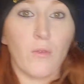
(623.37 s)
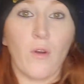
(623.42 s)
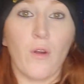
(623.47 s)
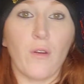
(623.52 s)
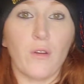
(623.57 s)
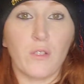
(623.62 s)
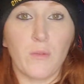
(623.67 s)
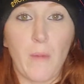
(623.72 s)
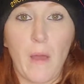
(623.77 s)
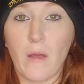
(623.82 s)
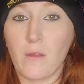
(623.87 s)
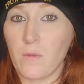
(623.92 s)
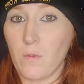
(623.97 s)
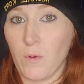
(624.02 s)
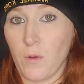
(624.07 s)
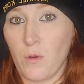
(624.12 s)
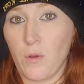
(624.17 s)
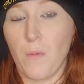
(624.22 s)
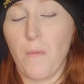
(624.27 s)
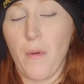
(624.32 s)
large amounts for
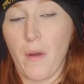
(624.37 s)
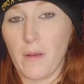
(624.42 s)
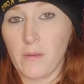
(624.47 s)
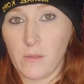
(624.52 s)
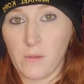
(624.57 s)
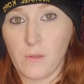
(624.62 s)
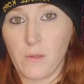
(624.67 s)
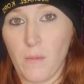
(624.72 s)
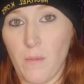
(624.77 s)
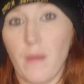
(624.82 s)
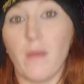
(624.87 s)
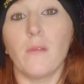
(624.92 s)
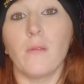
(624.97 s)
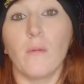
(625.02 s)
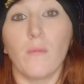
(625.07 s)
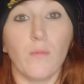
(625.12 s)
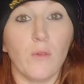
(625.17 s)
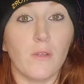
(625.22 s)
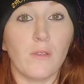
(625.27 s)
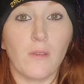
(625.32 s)
good prices that make them
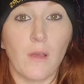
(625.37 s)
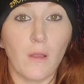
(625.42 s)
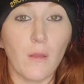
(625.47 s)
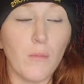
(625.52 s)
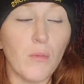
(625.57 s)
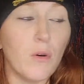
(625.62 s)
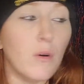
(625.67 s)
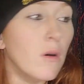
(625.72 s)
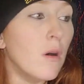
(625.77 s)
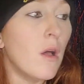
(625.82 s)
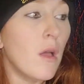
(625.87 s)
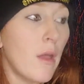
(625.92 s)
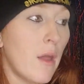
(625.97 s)
resellable.